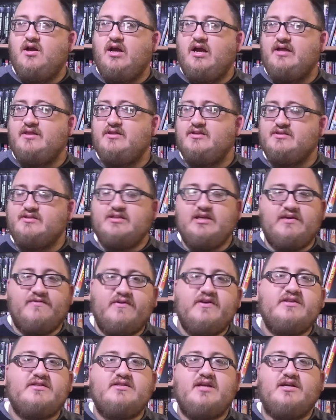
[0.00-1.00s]
at this
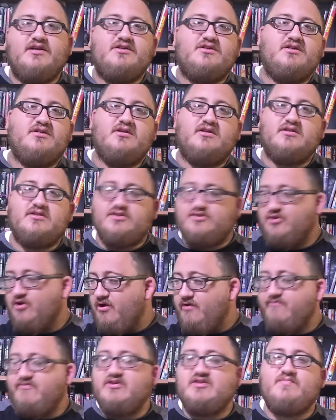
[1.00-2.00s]
TV station is
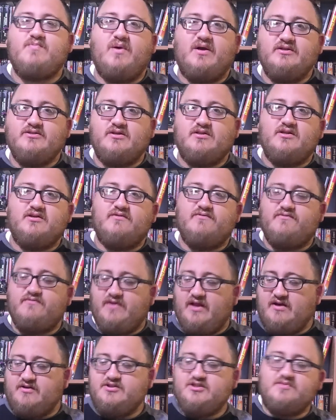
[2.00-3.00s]
solve this puzzle of
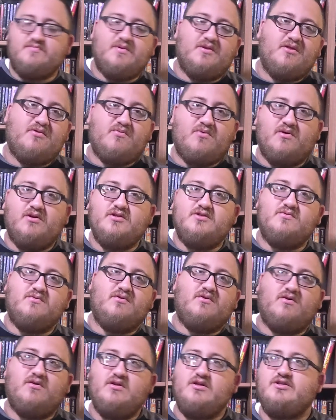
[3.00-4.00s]
now she's been thrown into
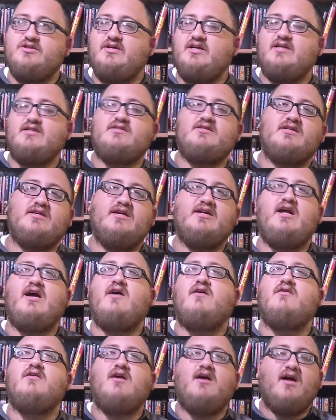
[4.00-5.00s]
a hole and she has to get
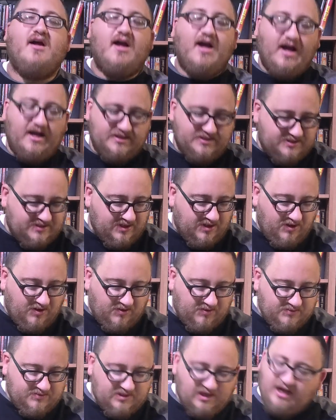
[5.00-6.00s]
out. And
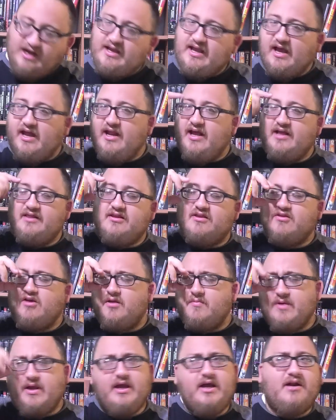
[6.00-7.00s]
so I kind of had the
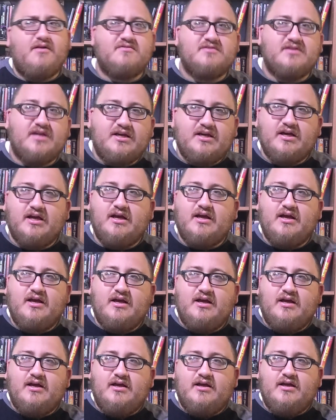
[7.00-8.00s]
thought in my head, I was like,
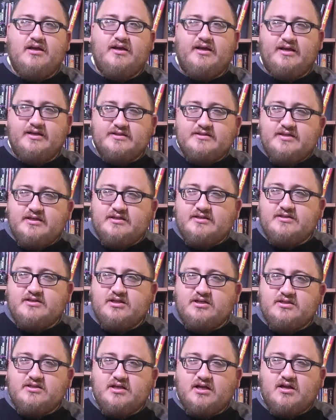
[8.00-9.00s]
is this
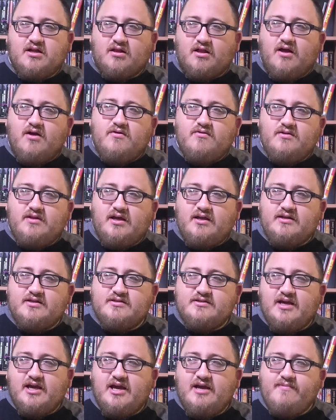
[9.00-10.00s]
just a clone that
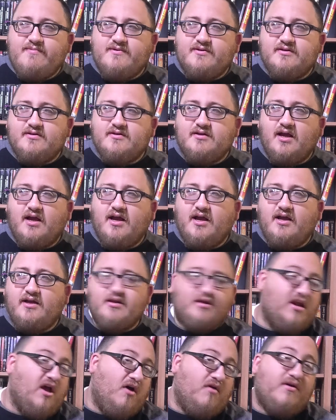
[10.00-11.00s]
escaped? And
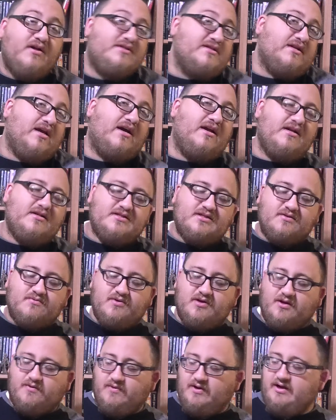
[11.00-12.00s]
no, it's not. It's the
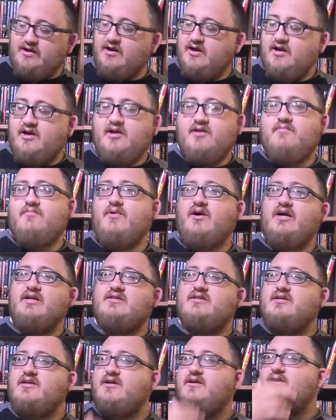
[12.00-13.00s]
real one.
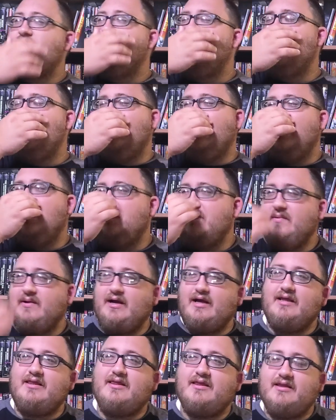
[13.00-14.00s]
But
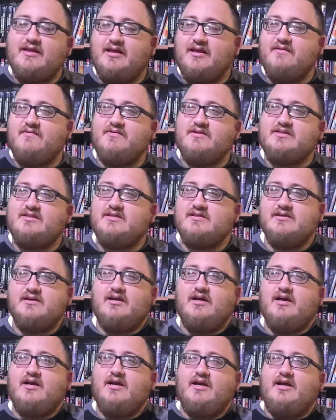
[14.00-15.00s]
it was
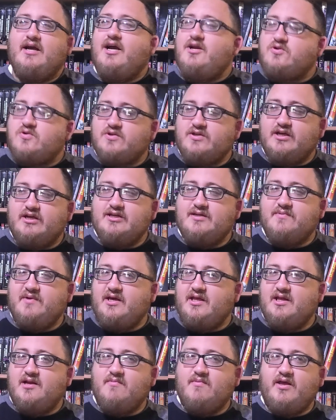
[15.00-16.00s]
interesting to
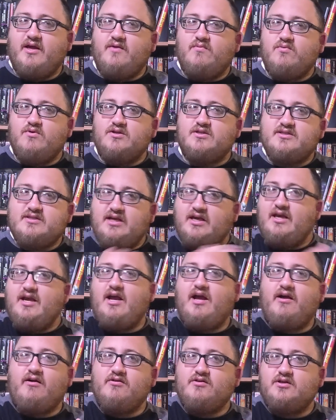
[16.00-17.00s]
me that I'm like, we're
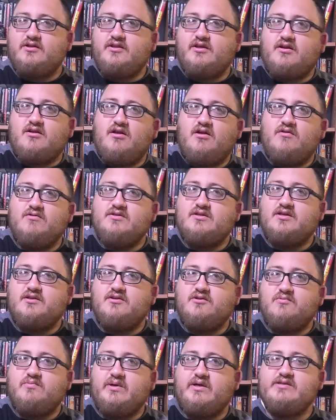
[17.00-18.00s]
seeing how good the clones can
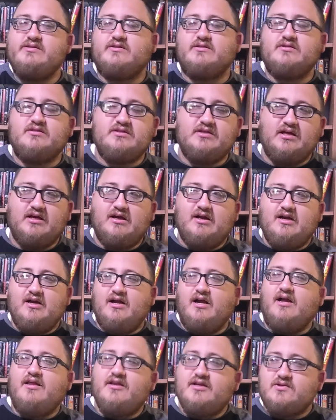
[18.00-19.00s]
do puzzles,
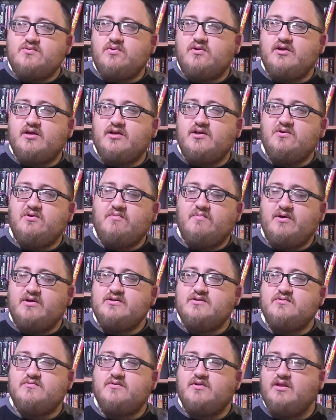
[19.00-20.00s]
and this one can do a
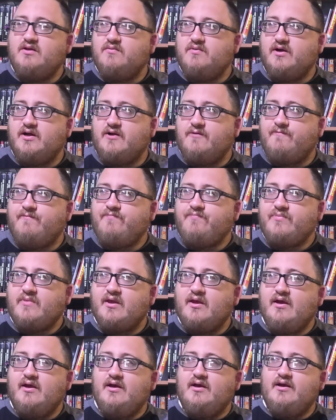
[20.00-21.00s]
puzzle really well.
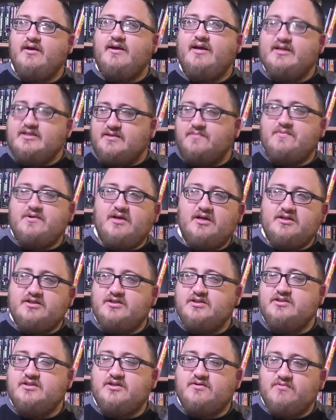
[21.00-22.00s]
Is it because
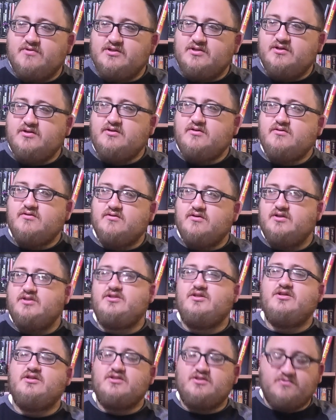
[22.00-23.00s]
she's the original, or is
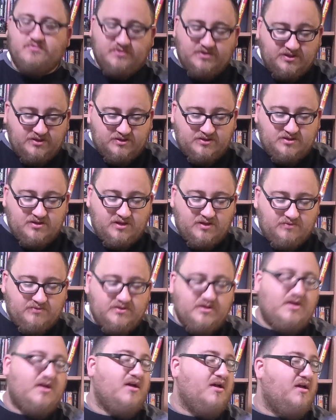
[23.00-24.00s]
she just a really good clone?
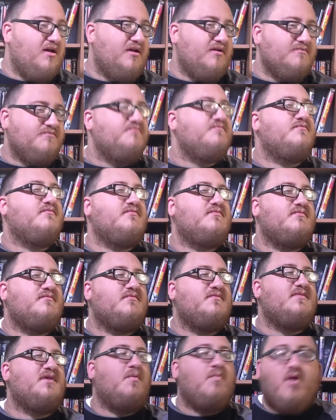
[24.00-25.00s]

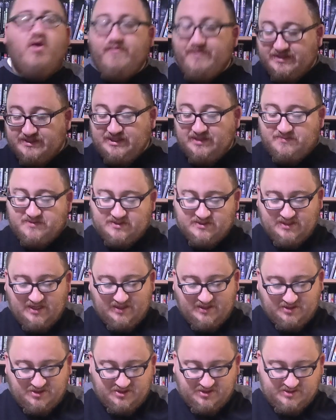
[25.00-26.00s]
The movie seems to
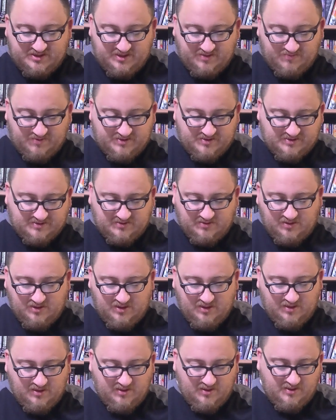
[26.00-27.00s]
say that she's the original.
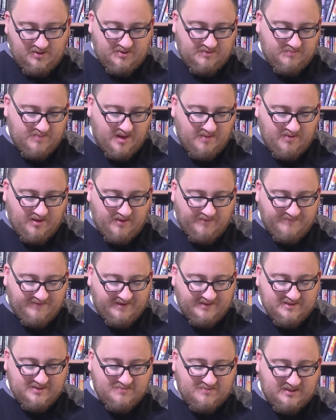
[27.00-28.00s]
Maybe I'll
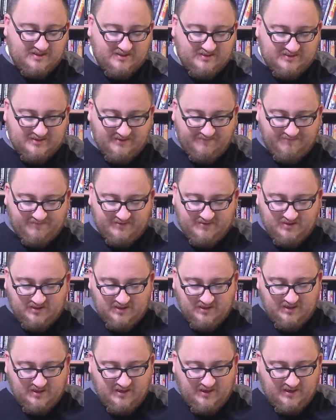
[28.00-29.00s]
find something different
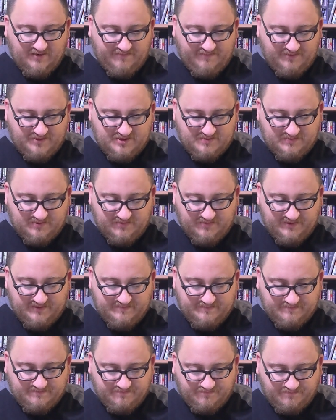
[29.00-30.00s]
in a future movie.